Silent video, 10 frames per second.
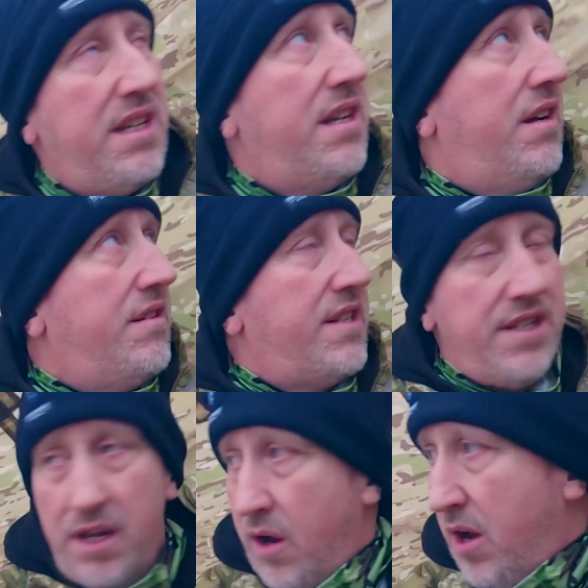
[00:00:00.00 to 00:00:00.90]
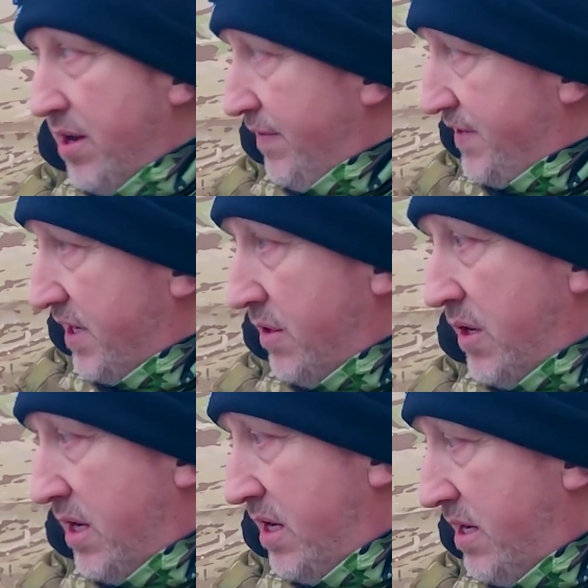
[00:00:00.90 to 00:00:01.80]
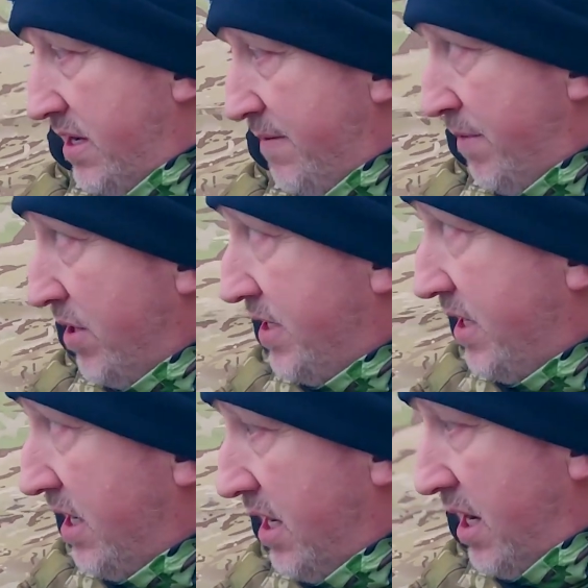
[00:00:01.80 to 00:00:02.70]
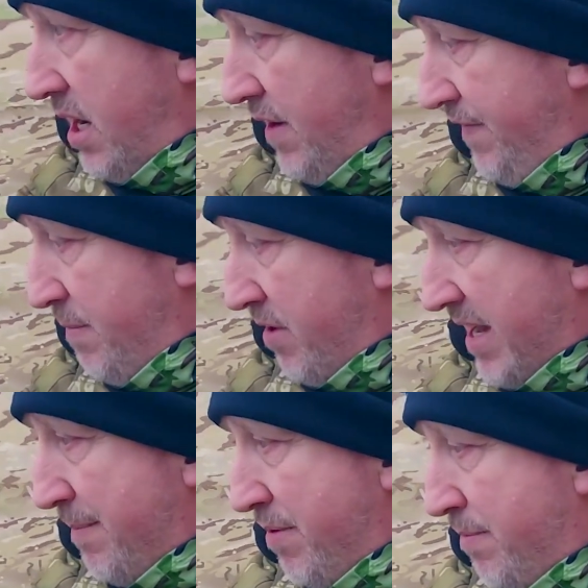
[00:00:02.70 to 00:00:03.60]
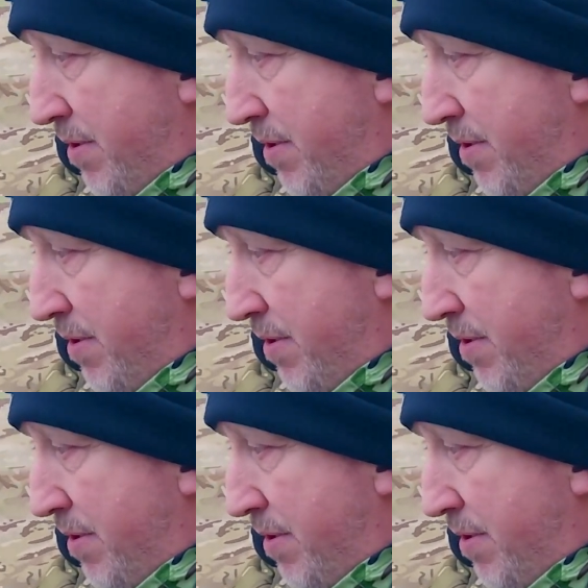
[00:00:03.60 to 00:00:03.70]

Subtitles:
high enough, so never mind. Hopefully my camping